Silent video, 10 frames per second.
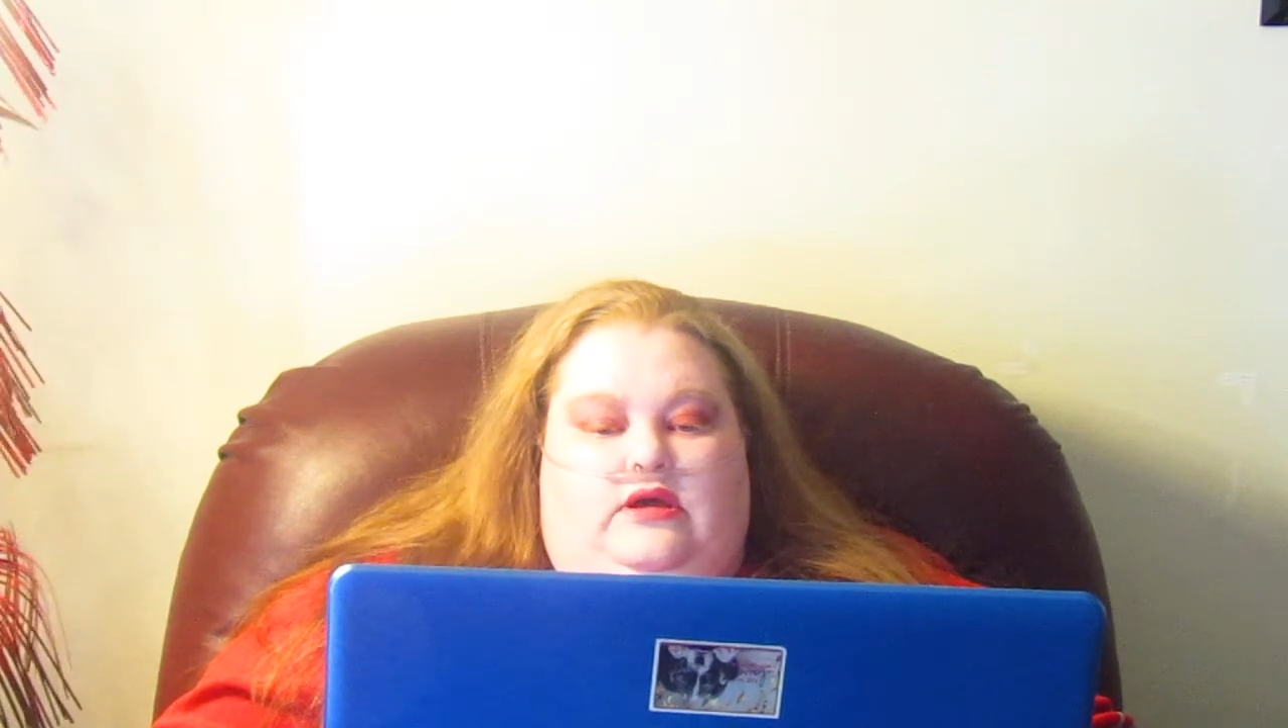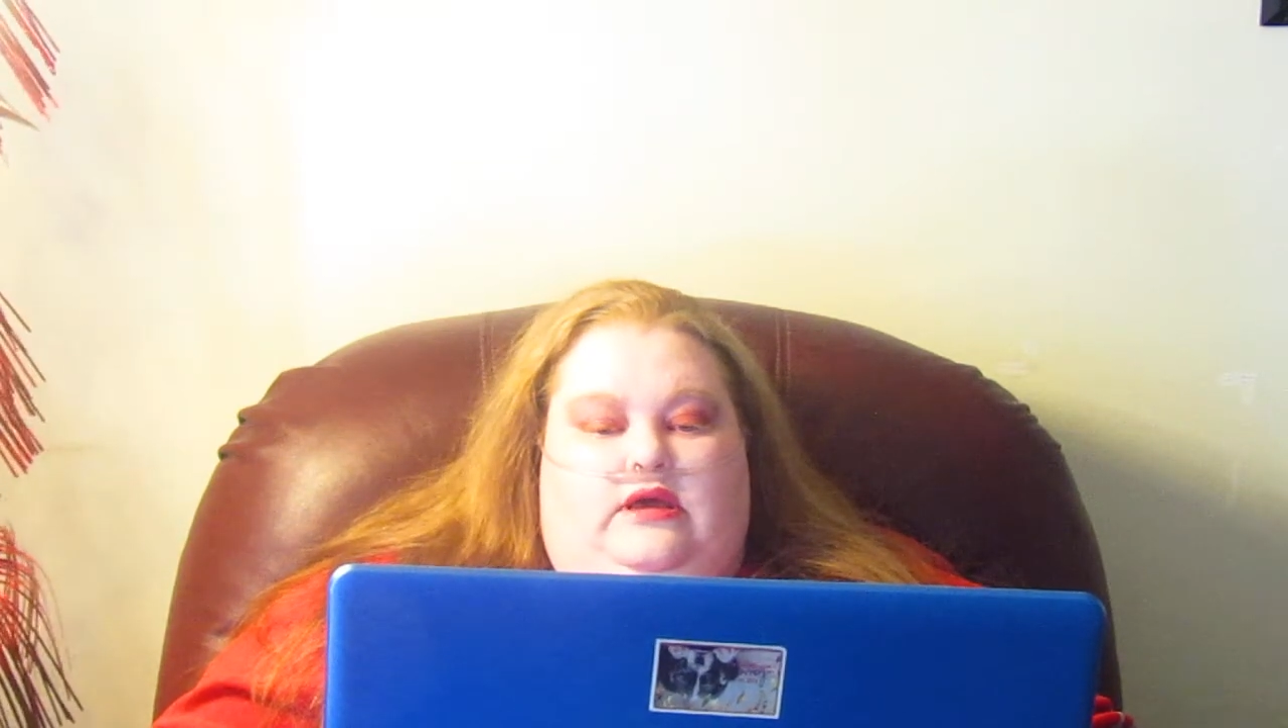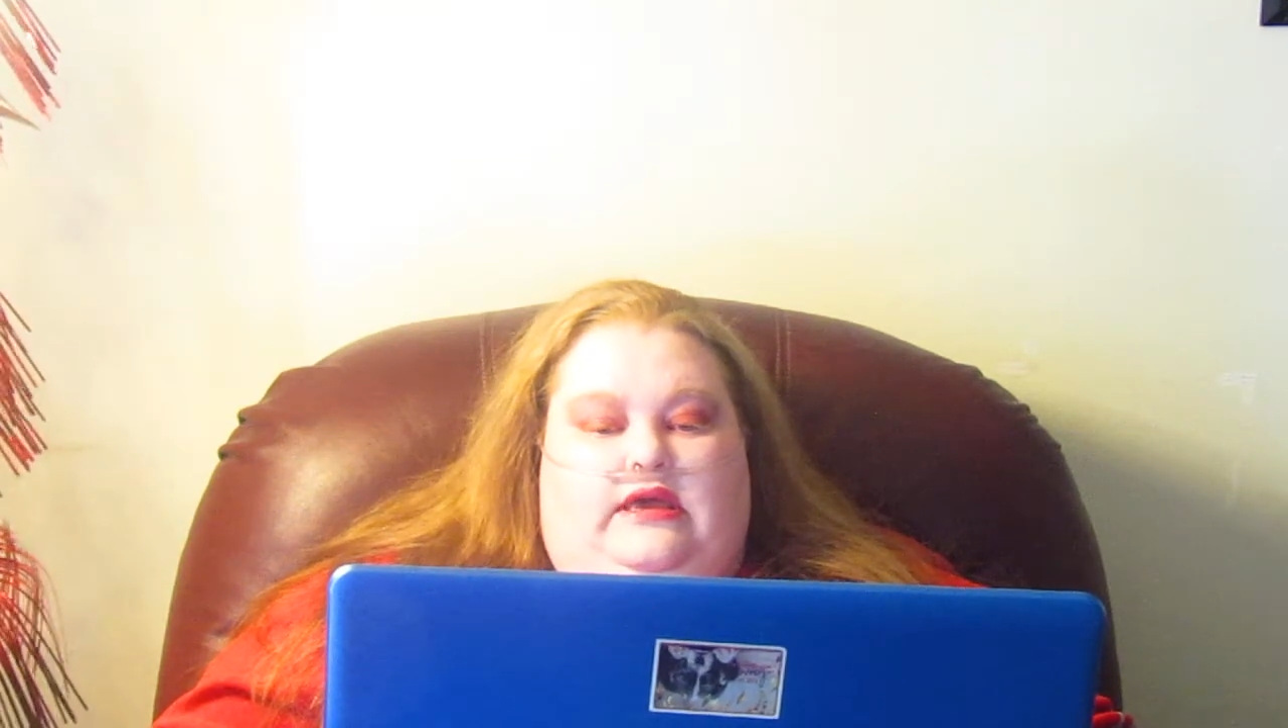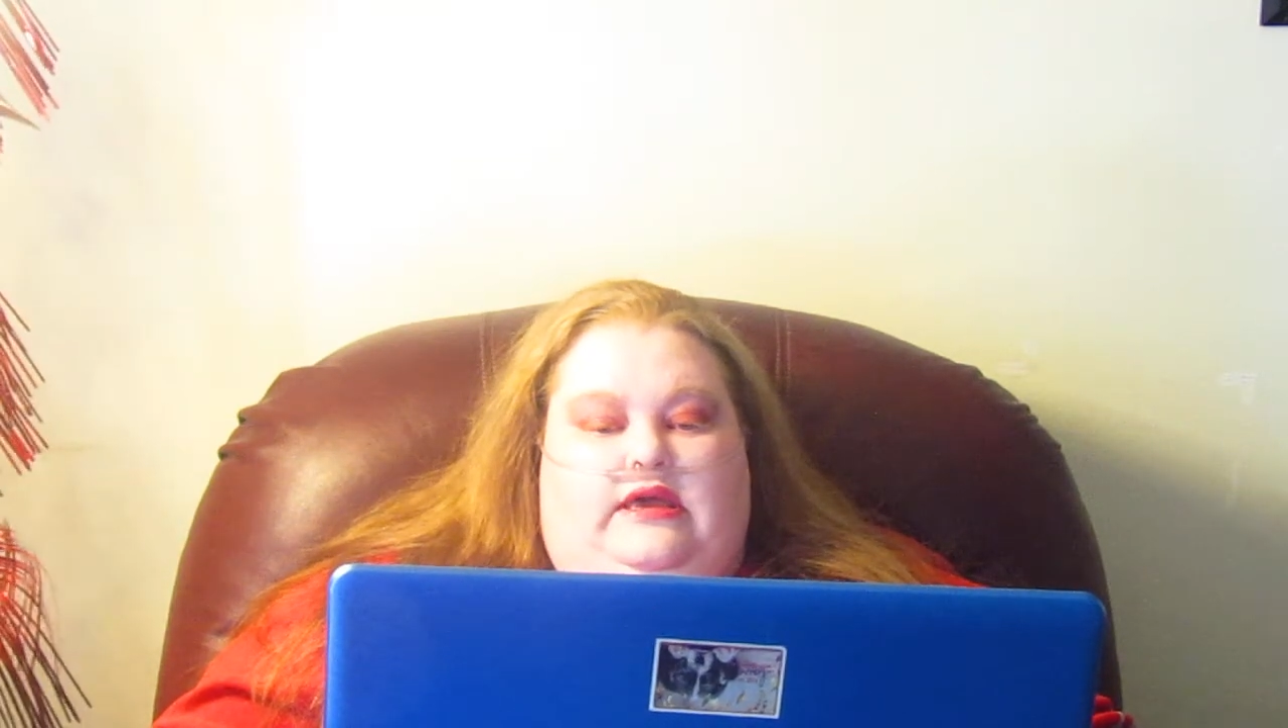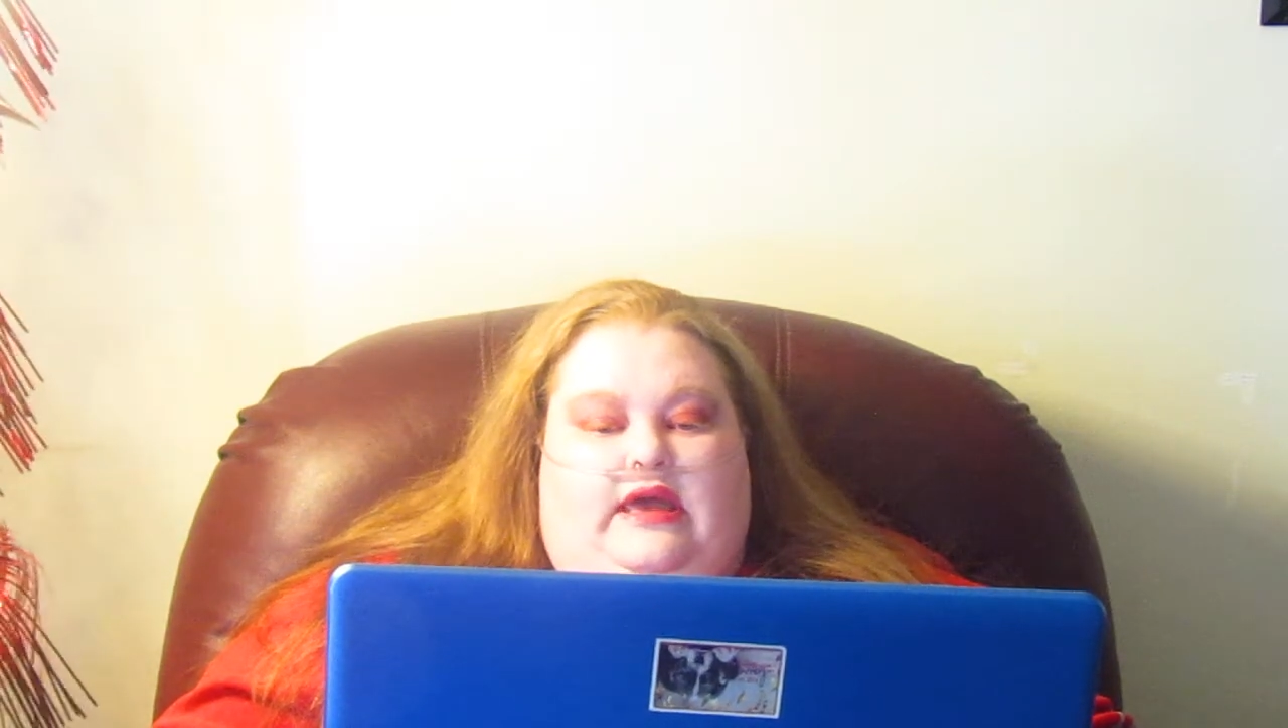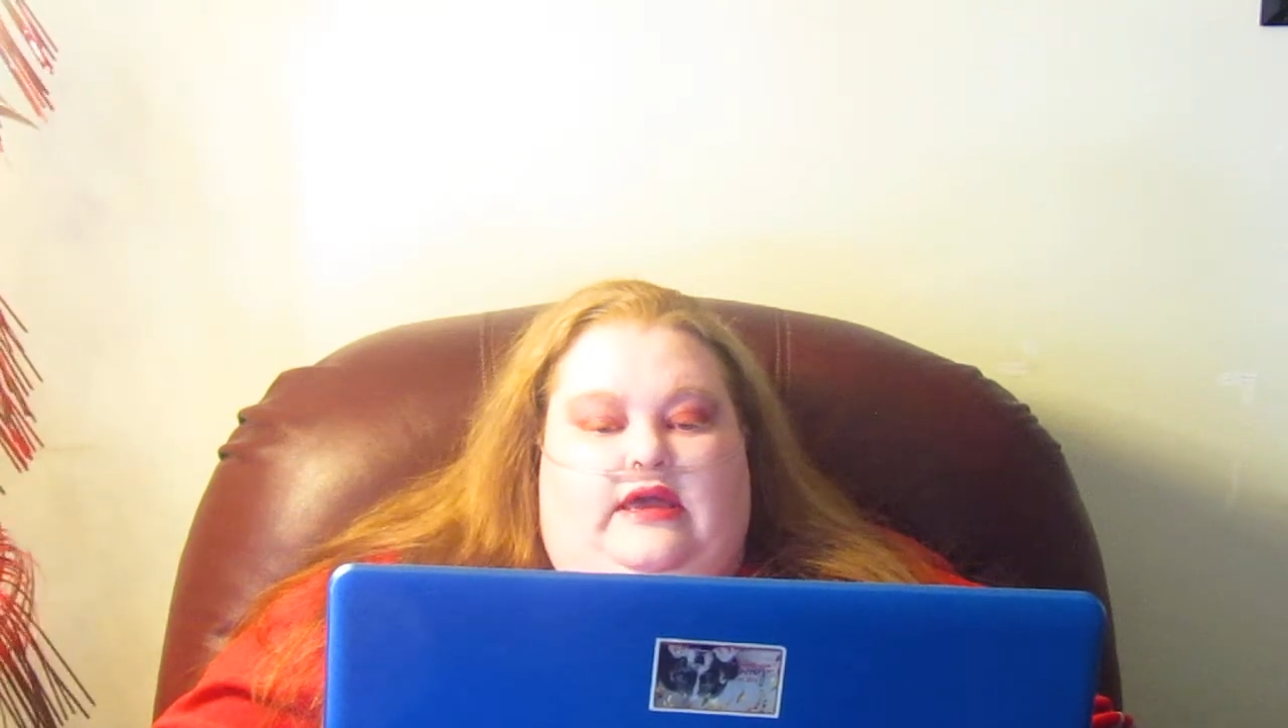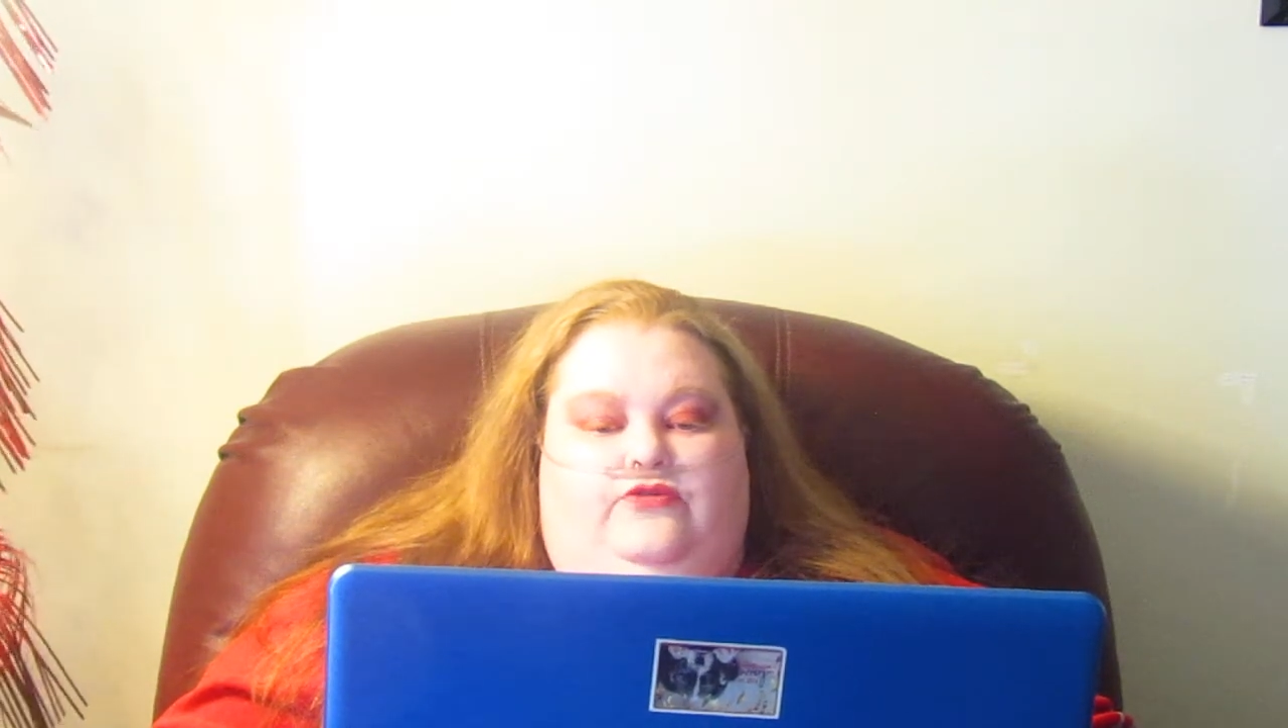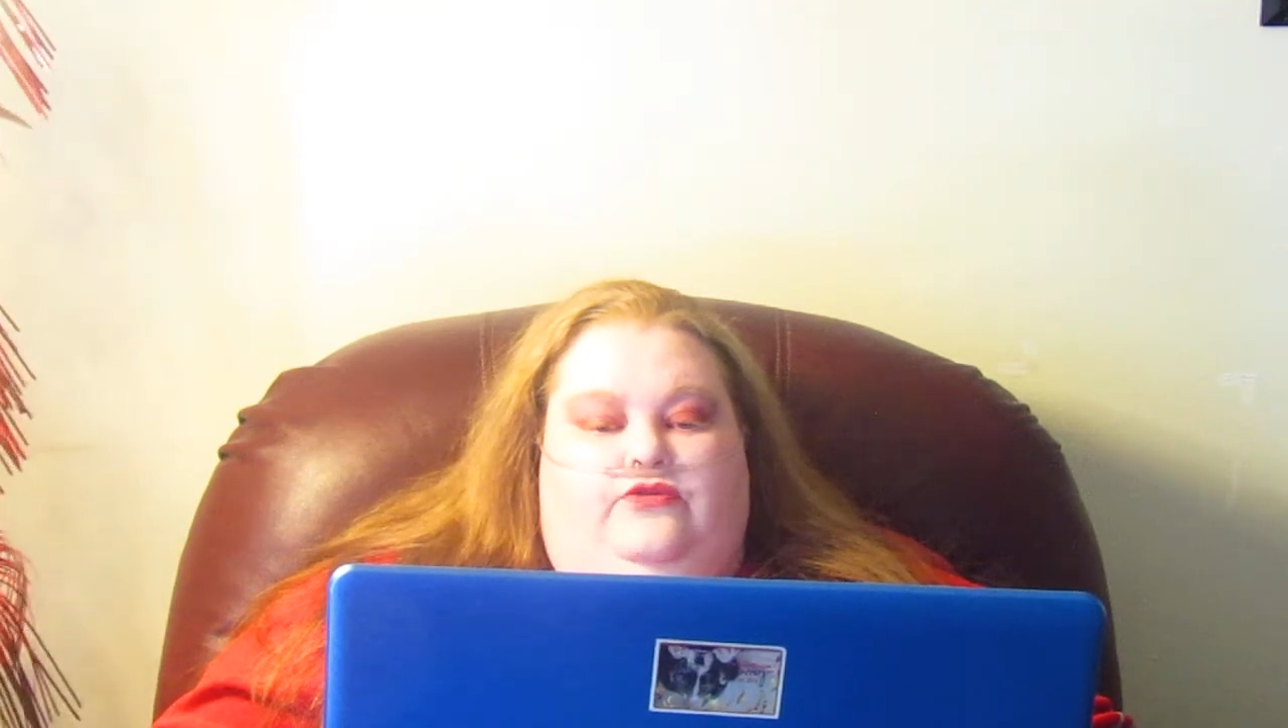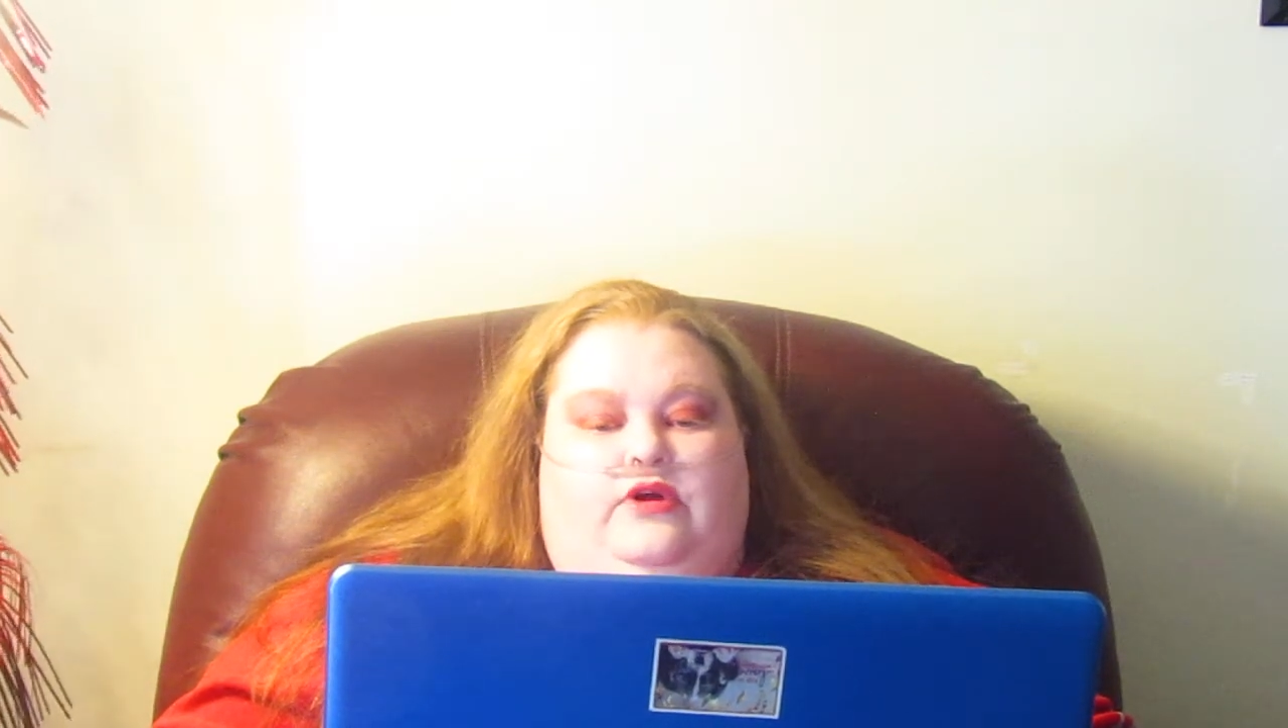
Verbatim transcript: He gave